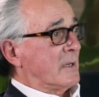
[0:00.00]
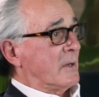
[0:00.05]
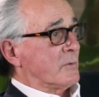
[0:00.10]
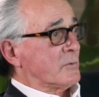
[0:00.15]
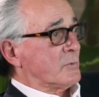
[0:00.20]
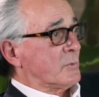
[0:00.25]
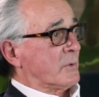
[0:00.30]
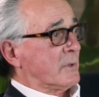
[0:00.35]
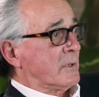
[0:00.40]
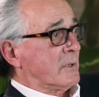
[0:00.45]
I
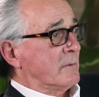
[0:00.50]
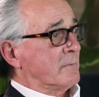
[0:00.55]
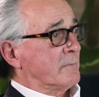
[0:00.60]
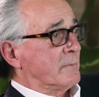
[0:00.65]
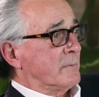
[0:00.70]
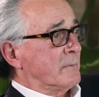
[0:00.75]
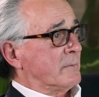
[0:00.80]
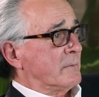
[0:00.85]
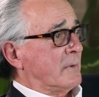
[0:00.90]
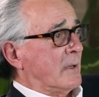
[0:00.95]
was working.
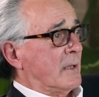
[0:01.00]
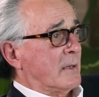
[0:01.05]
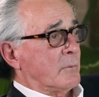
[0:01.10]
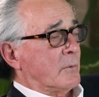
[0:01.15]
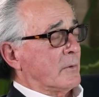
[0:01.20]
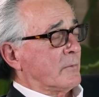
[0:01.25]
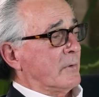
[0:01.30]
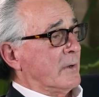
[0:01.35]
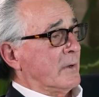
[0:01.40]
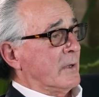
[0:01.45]
I'd
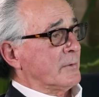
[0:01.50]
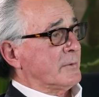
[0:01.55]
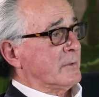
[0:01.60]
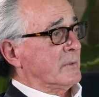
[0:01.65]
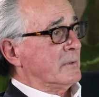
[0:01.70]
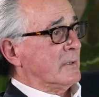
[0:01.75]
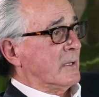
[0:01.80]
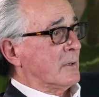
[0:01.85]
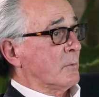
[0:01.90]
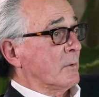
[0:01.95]
worked for
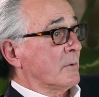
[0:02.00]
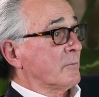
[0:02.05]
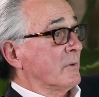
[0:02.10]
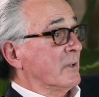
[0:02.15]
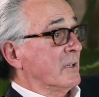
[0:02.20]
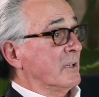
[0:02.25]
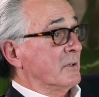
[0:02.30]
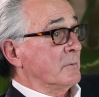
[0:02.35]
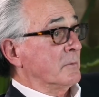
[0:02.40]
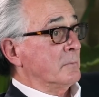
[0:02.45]
Elton. I'd worked for
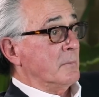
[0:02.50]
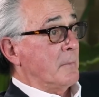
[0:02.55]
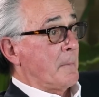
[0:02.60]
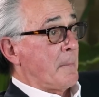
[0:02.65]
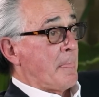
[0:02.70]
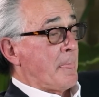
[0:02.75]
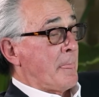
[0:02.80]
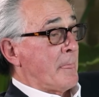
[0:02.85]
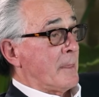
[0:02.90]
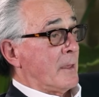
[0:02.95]
him.
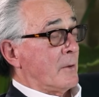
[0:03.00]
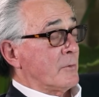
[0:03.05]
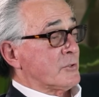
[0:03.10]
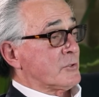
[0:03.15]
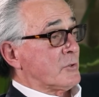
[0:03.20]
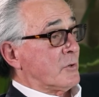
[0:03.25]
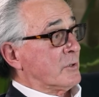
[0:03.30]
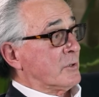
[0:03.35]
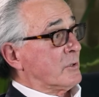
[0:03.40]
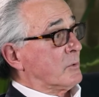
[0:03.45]
I was
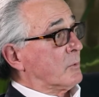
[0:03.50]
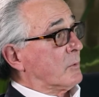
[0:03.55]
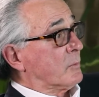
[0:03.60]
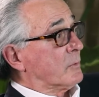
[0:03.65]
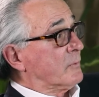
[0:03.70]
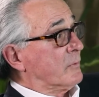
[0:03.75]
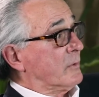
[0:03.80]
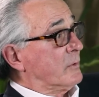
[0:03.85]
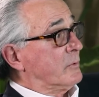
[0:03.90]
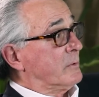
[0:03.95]
starting to work
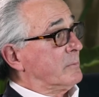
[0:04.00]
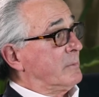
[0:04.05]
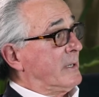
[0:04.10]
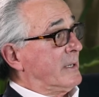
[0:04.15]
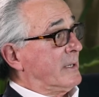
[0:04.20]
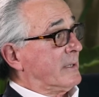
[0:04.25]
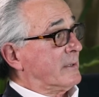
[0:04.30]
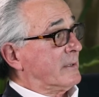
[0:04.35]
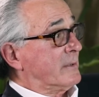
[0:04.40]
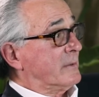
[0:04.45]
with Fleetwood
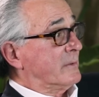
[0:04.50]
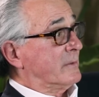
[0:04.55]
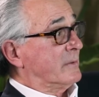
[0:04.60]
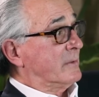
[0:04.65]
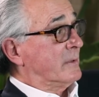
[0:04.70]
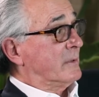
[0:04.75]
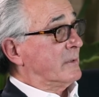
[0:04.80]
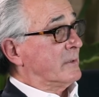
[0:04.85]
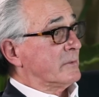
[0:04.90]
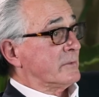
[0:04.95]
Mac.
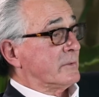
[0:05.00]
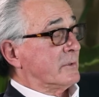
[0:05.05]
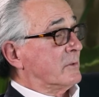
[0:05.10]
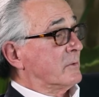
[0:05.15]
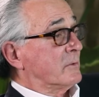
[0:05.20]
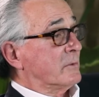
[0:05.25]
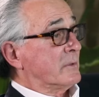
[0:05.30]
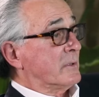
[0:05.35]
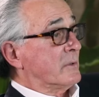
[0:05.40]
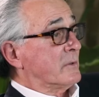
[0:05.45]

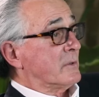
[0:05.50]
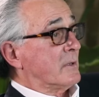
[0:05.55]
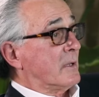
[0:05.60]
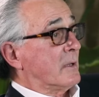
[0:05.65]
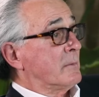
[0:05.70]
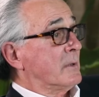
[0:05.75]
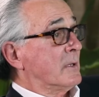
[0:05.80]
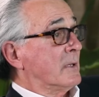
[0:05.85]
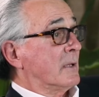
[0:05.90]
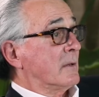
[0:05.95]
So there,
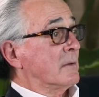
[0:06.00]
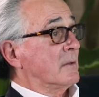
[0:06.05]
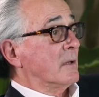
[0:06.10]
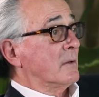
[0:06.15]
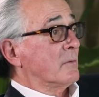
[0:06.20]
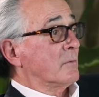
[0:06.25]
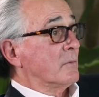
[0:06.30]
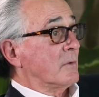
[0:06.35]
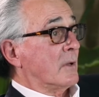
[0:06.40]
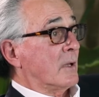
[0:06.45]
I mean, I'd
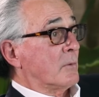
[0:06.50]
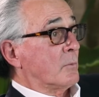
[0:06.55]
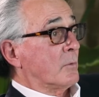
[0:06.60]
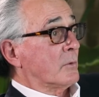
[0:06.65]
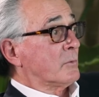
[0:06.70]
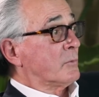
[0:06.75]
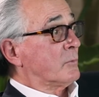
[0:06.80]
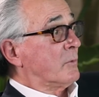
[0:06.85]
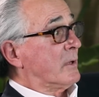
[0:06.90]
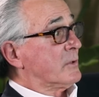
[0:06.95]
done, I'd
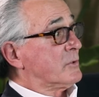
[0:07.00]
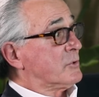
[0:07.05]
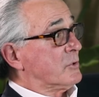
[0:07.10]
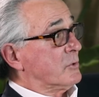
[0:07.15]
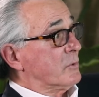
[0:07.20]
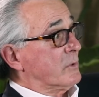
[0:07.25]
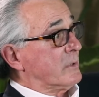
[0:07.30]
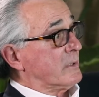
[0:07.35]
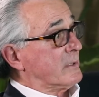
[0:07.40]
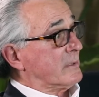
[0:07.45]
worked with Rod
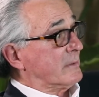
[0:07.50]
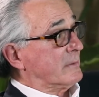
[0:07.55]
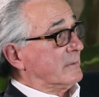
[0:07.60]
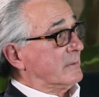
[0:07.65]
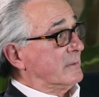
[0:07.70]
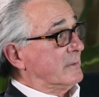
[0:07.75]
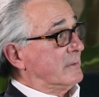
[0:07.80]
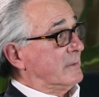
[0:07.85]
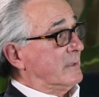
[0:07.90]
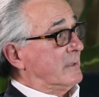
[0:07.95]
Stewart.
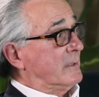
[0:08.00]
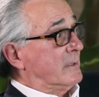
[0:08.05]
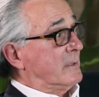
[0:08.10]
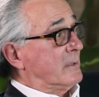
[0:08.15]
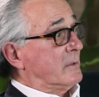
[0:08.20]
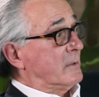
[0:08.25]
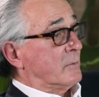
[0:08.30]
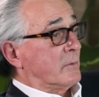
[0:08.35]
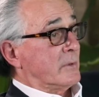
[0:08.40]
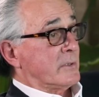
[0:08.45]

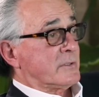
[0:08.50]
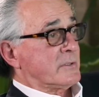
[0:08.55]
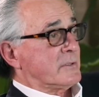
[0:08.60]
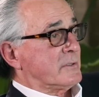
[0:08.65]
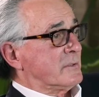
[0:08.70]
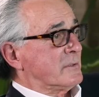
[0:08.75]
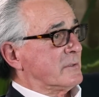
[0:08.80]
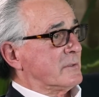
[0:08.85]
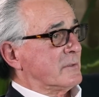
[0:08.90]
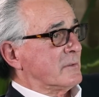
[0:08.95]

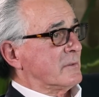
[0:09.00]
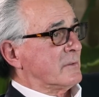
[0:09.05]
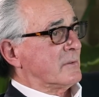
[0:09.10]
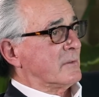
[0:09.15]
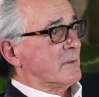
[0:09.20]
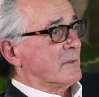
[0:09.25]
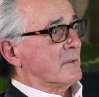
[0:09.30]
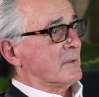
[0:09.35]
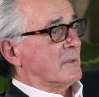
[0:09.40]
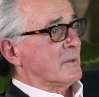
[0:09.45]
What's
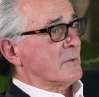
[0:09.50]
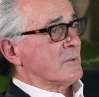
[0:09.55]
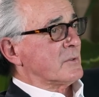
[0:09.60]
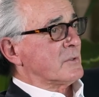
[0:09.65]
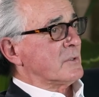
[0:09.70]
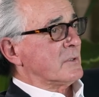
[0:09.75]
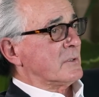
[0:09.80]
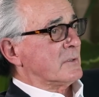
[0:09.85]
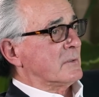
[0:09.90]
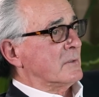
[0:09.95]

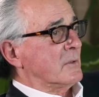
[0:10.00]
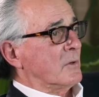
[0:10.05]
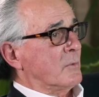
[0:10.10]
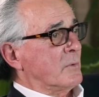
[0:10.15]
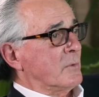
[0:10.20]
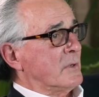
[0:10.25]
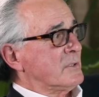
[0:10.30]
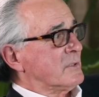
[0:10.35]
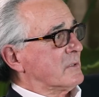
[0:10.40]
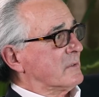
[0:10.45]
there's no
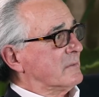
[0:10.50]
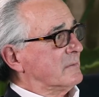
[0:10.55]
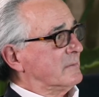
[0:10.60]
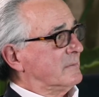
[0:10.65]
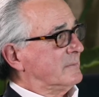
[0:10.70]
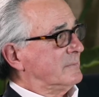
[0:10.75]
reason.